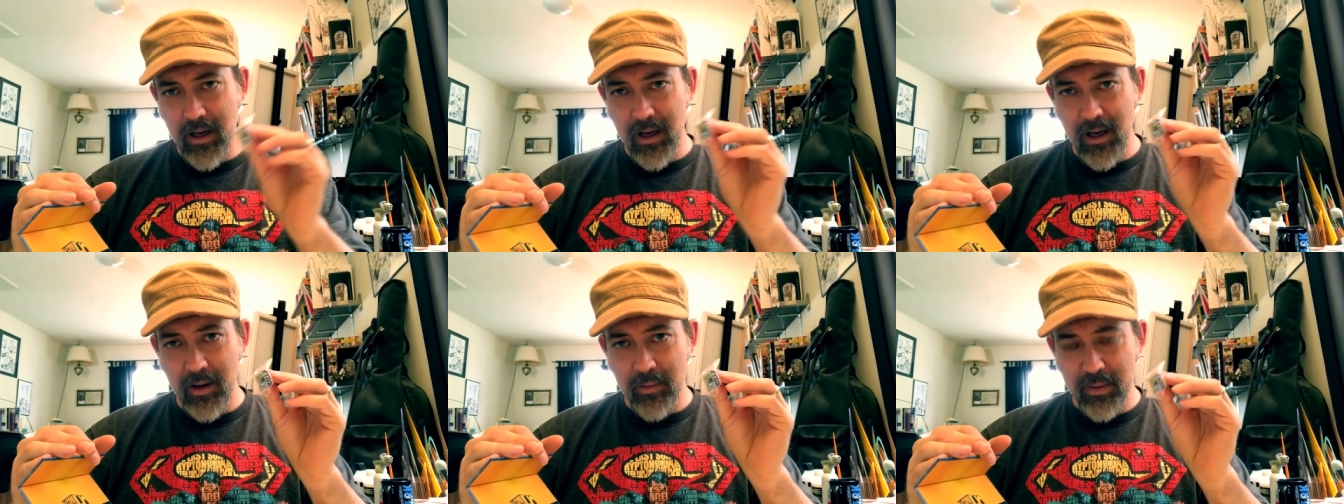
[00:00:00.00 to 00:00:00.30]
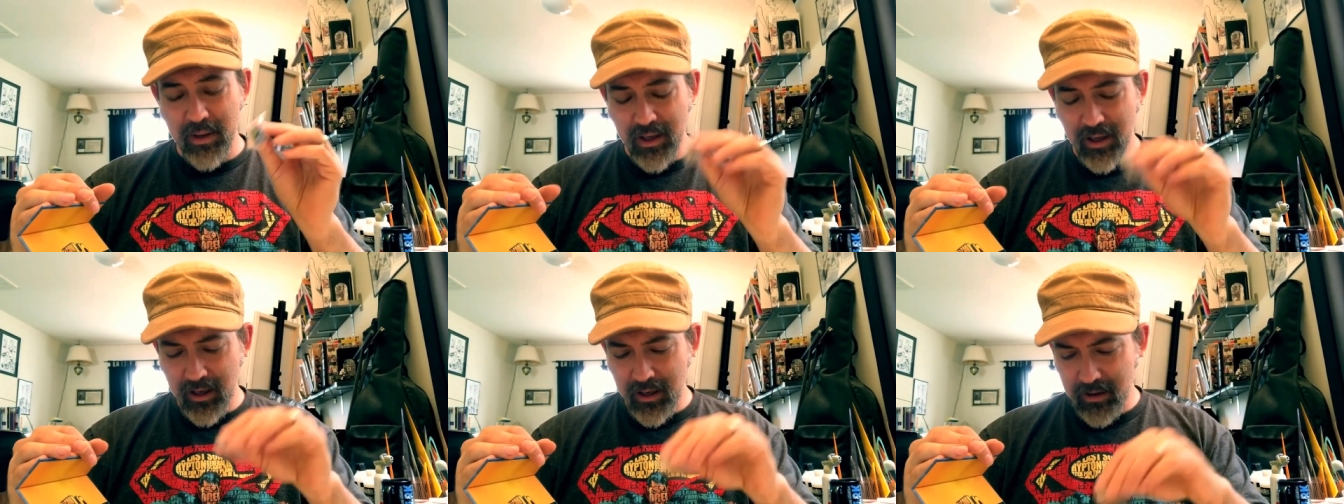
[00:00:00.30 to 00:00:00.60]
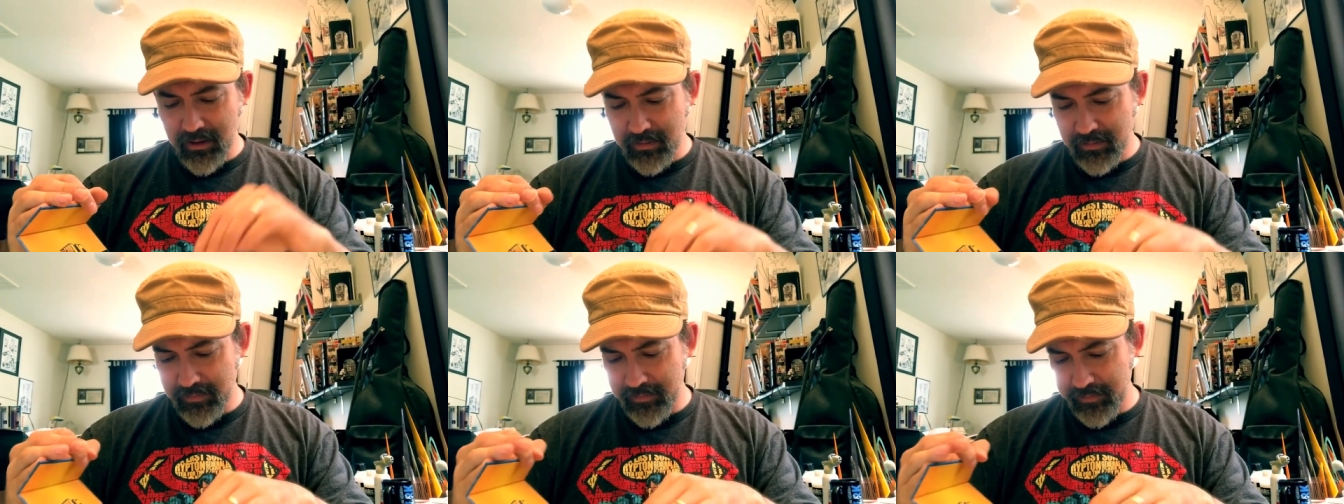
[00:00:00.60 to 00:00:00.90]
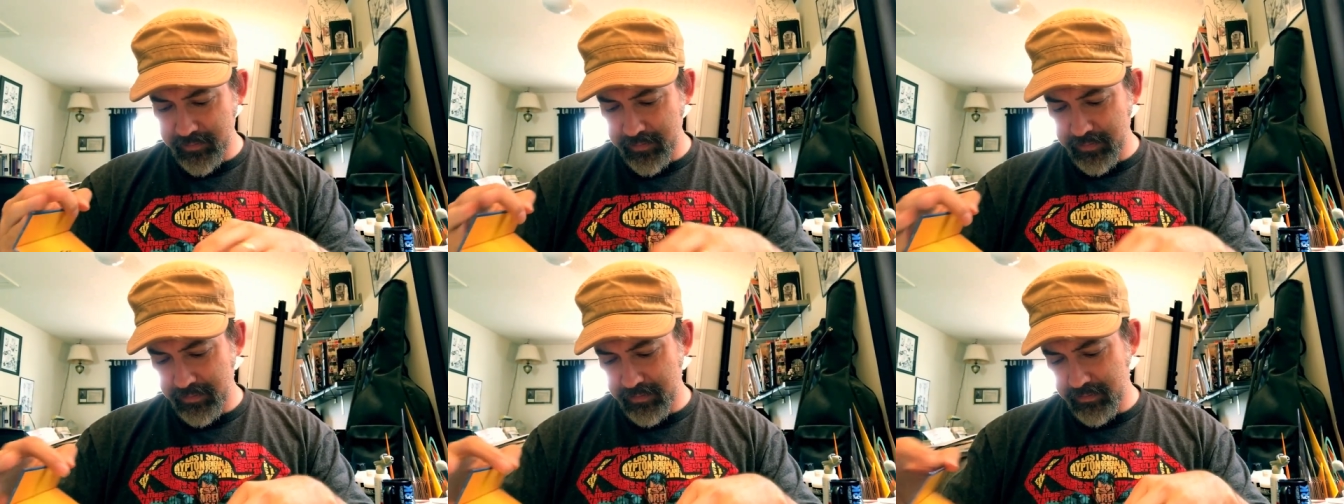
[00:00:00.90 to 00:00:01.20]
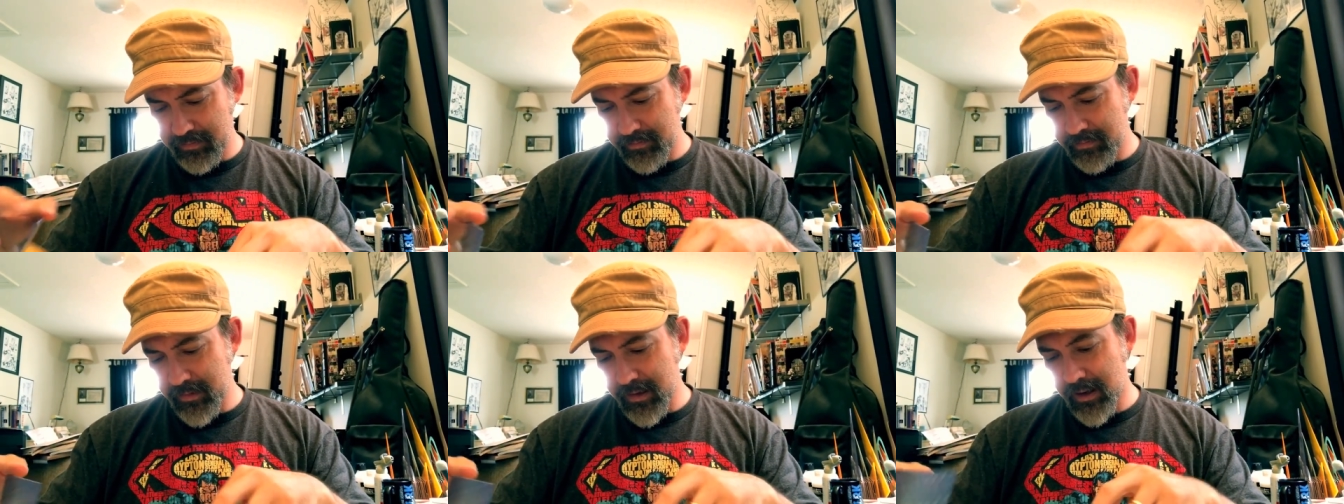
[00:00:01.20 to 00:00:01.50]
a pin,
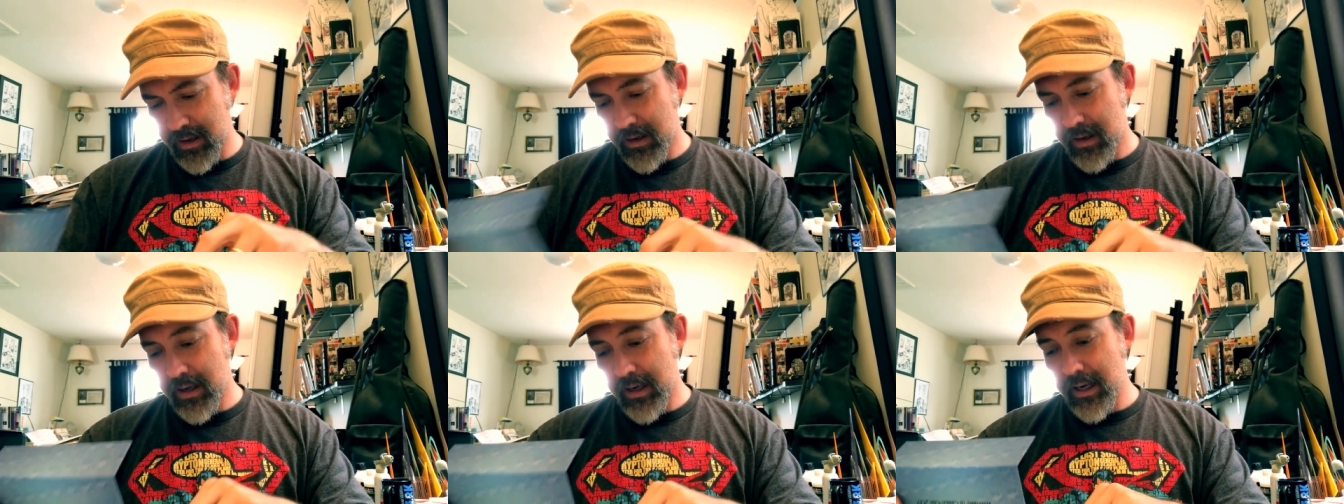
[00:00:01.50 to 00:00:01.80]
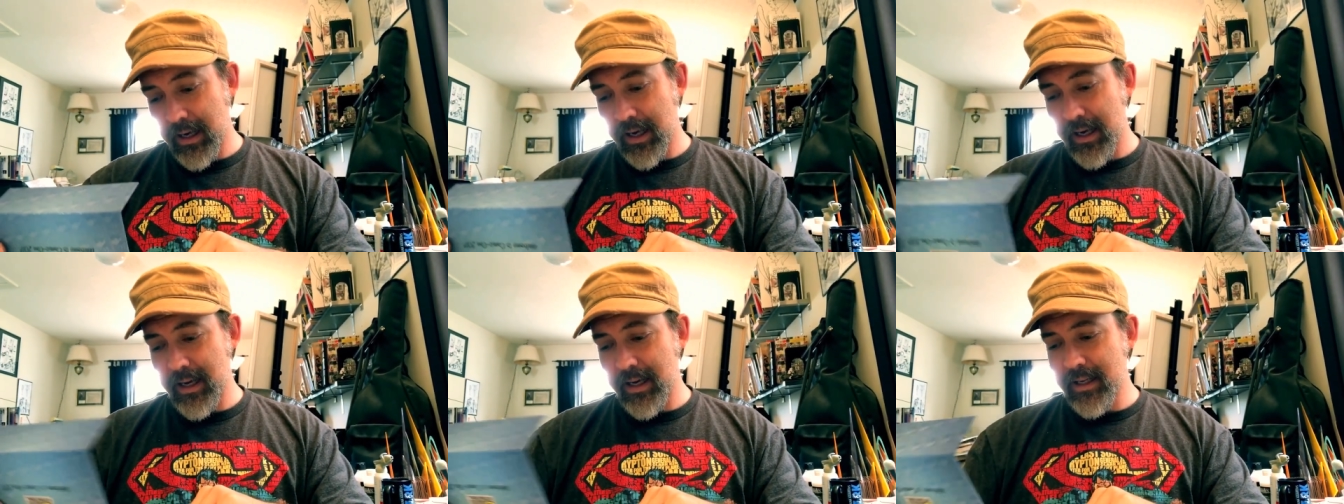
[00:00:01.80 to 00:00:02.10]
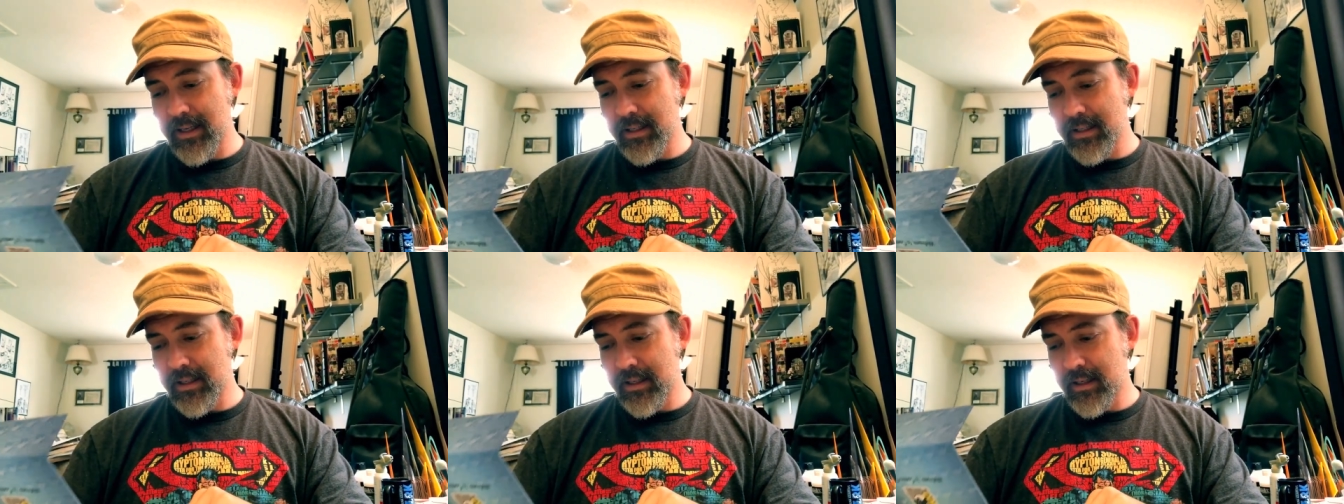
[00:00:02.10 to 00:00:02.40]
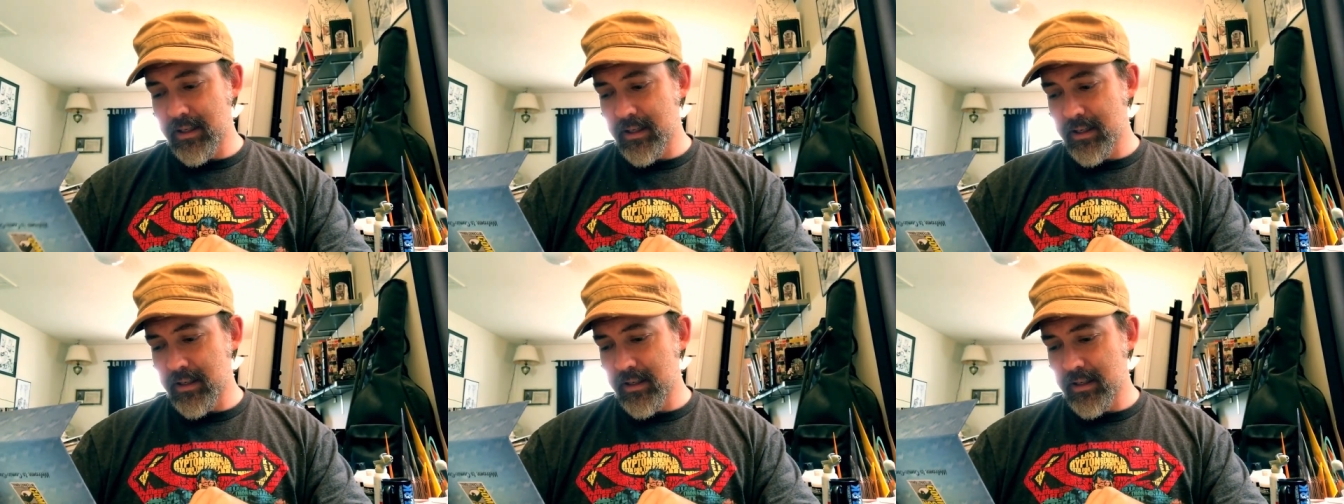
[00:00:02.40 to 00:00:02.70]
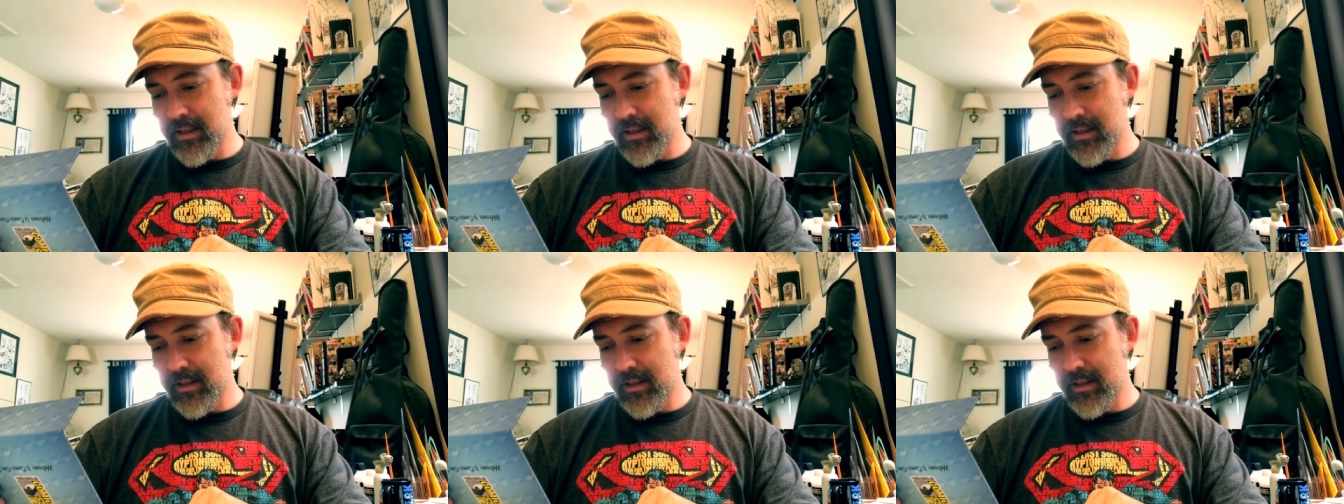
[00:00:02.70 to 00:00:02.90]
and uh,